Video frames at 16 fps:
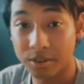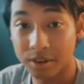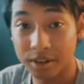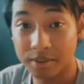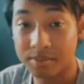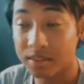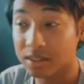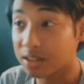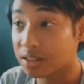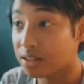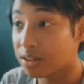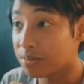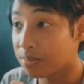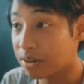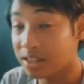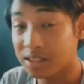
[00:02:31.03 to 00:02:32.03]
Okay,
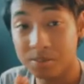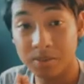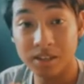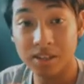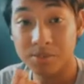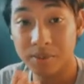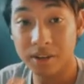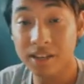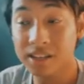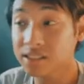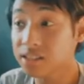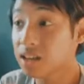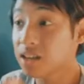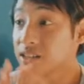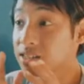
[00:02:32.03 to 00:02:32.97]
please